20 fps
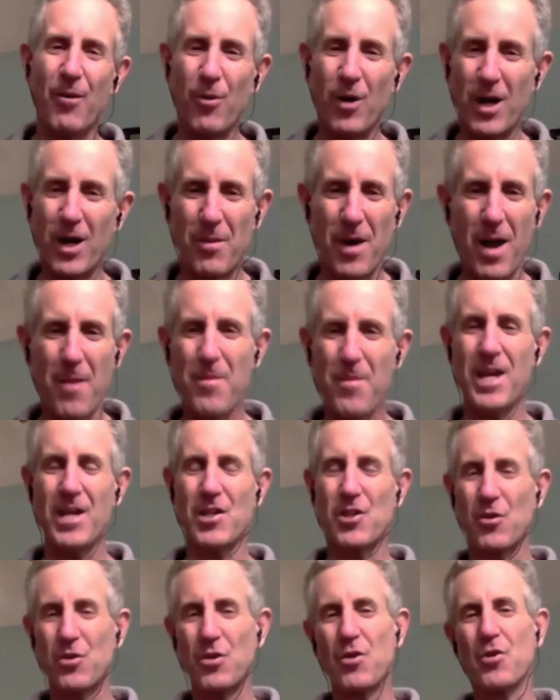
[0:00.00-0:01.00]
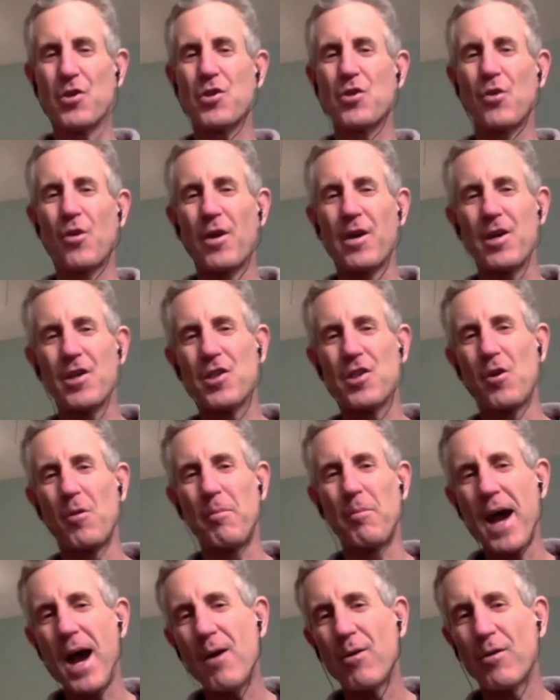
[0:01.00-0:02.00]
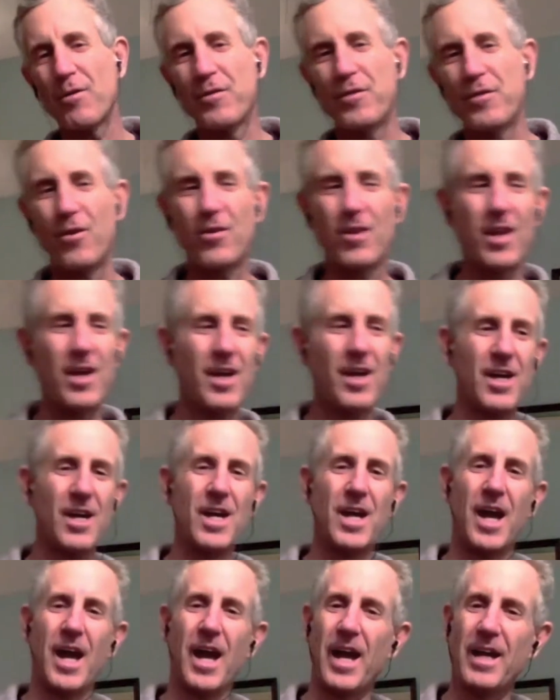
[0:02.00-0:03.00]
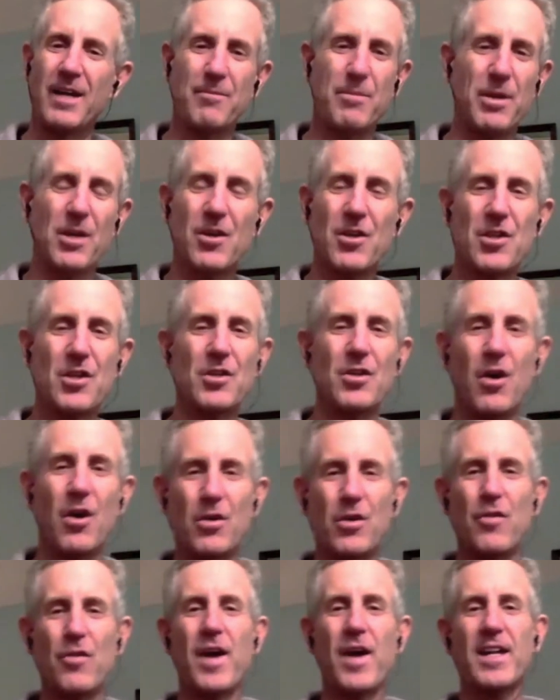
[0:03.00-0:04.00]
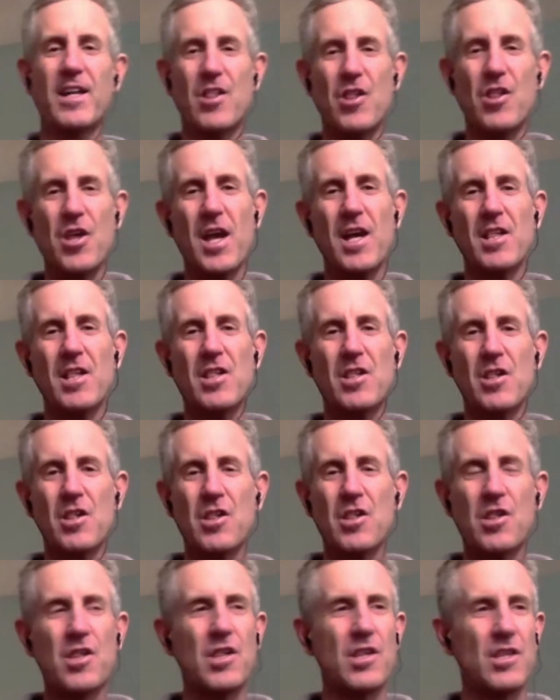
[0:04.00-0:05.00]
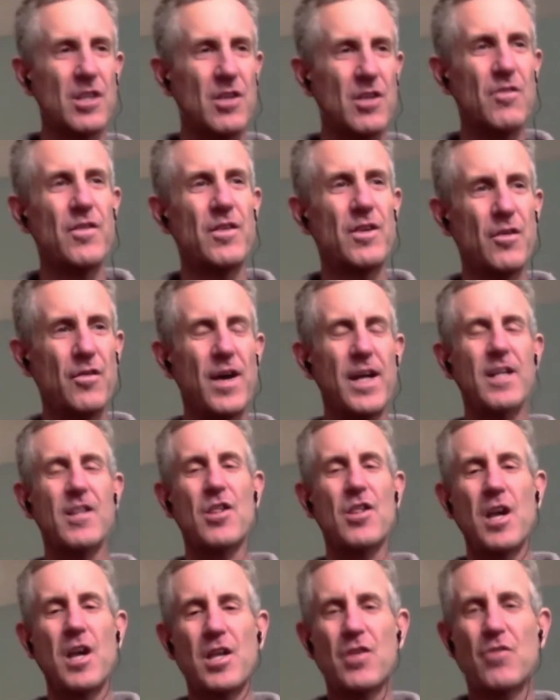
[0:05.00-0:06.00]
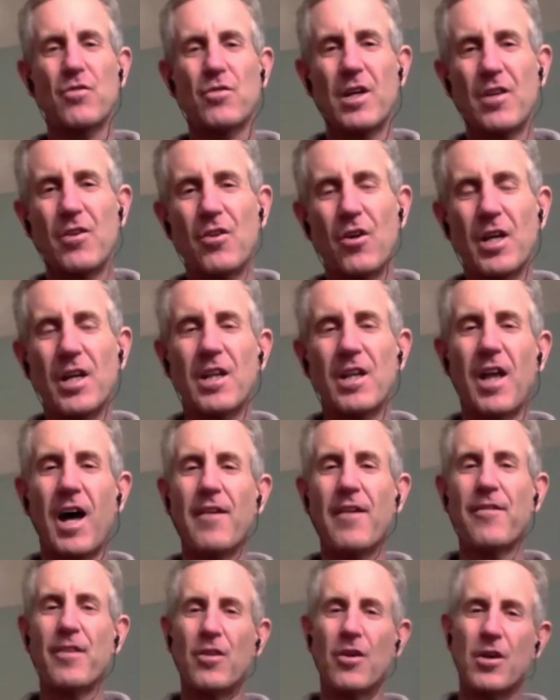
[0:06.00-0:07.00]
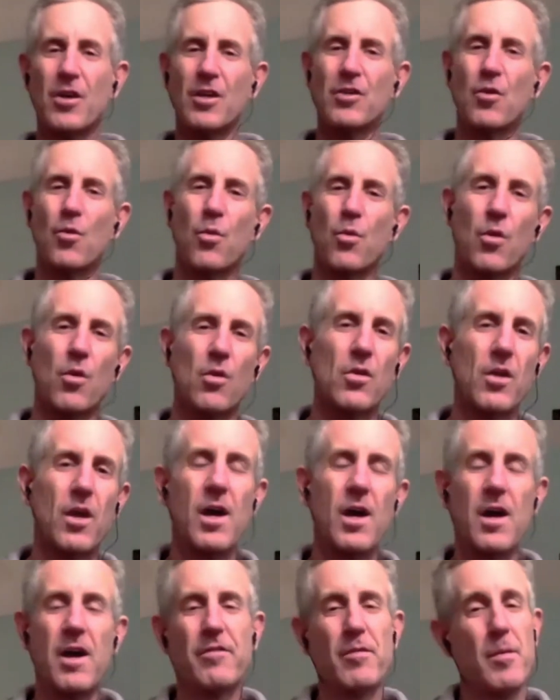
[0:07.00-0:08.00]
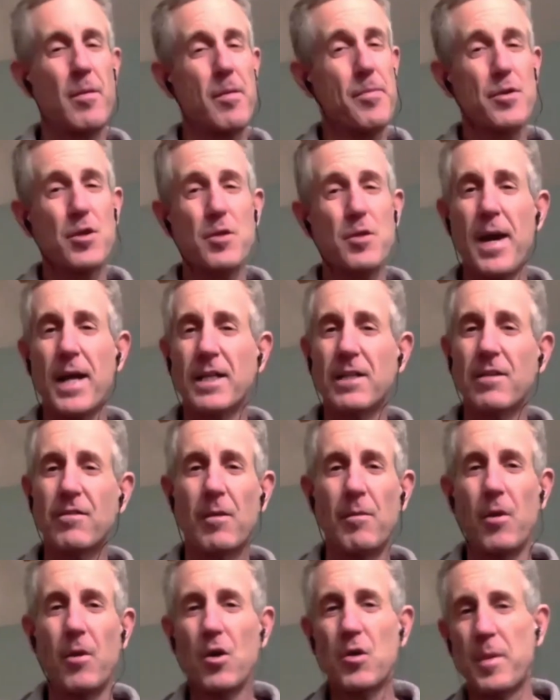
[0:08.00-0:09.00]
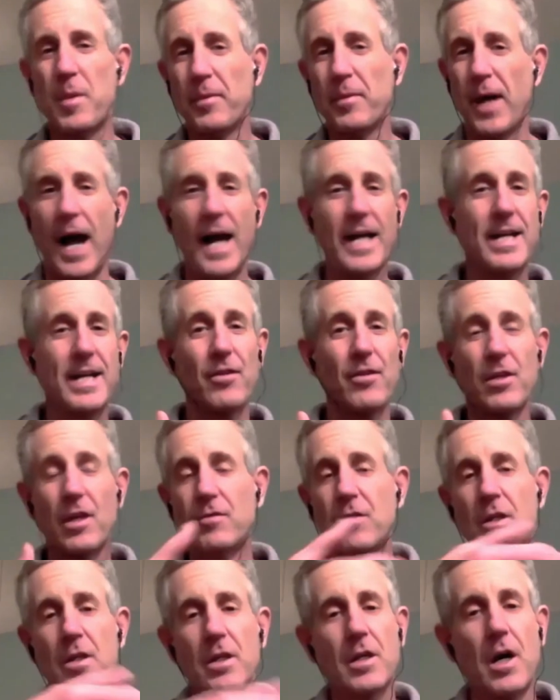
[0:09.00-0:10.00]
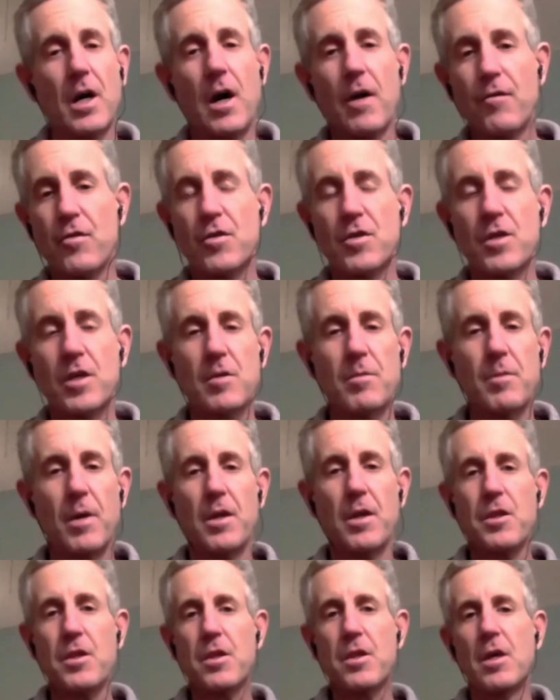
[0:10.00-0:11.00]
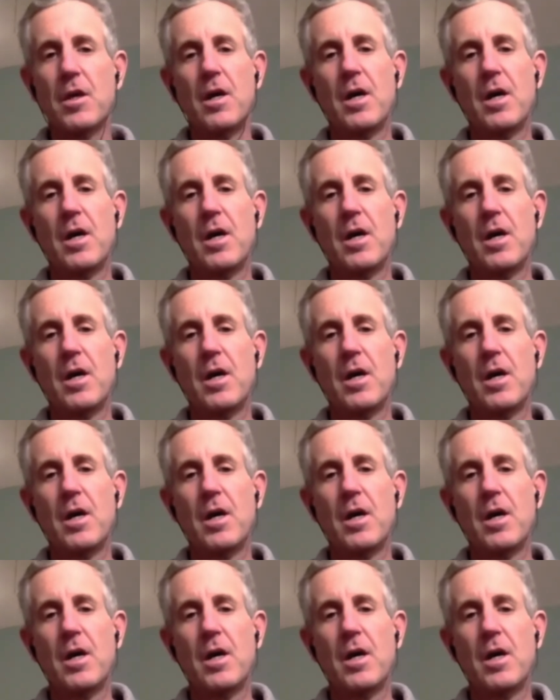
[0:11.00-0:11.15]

And what I mean. So your story is so powerful because you've had a chance to really look at life and look at the world from a perspective that most people. I never lived in a car for 6 months.